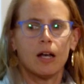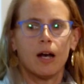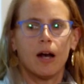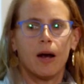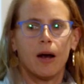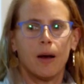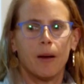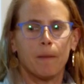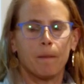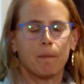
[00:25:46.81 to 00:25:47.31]

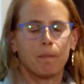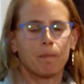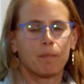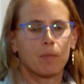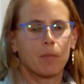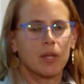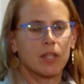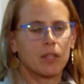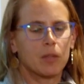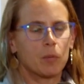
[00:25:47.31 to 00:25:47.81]

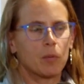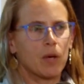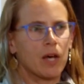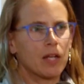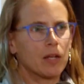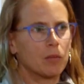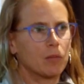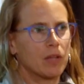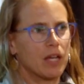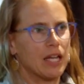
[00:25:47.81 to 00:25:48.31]
But the
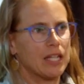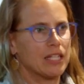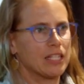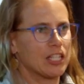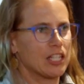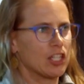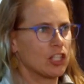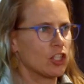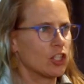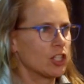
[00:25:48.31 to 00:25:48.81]
bottom line
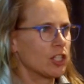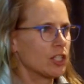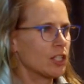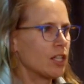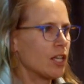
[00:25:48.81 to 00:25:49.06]
is it's just